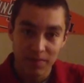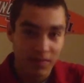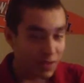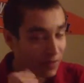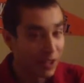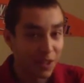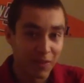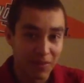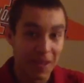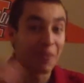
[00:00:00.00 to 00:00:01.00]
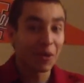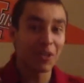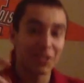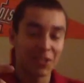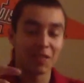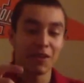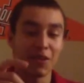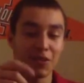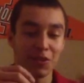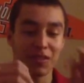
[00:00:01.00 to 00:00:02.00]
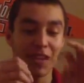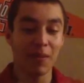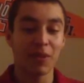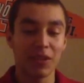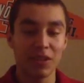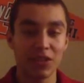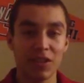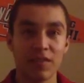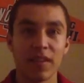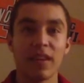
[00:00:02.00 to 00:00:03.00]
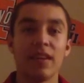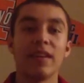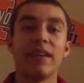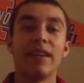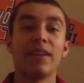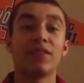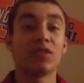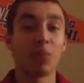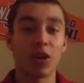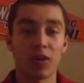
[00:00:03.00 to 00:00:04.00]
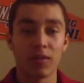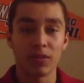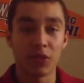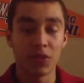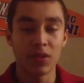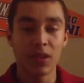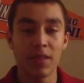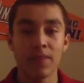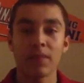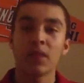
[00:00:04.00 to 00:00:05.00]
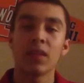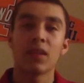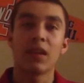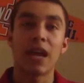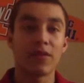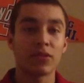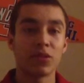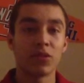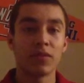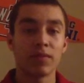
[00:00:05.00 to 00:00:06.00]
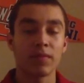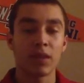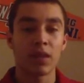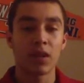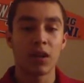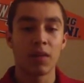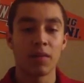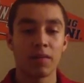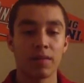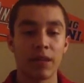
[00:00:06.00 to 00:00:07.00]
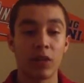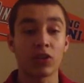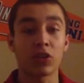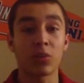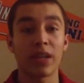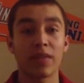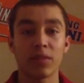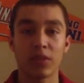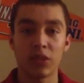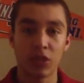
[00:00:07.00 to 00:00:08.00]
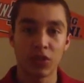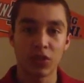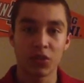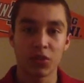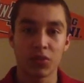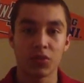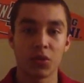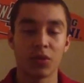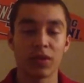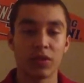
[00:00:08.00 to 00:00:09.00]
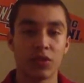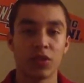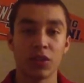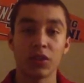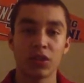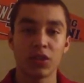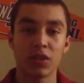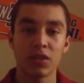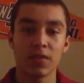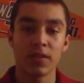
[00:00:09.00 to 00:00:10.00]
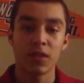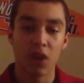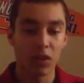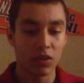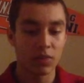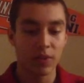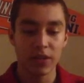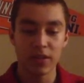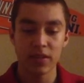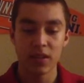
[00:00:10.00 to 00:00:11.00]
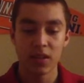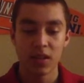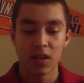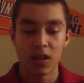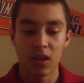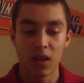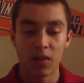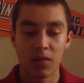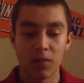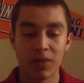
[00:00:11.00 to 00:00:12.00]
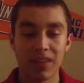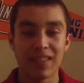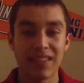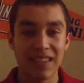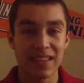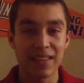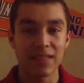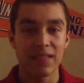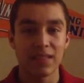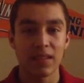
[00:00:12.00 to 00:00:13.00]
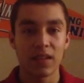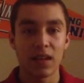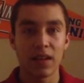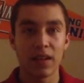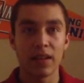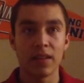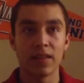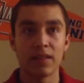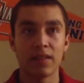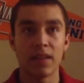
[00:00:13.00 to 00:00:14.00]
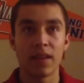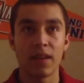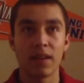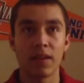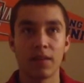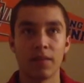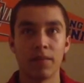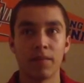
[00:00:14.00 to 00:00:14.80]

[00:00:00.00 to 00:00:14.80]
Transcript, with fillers: this video, Cambodia Initiative. So this Cambodia Initiative is tomorrow, Tuesday, after school. Um, and also we're going to have something during school. So we're, during lunches, all lunch periods. Um, what this is, is a, um,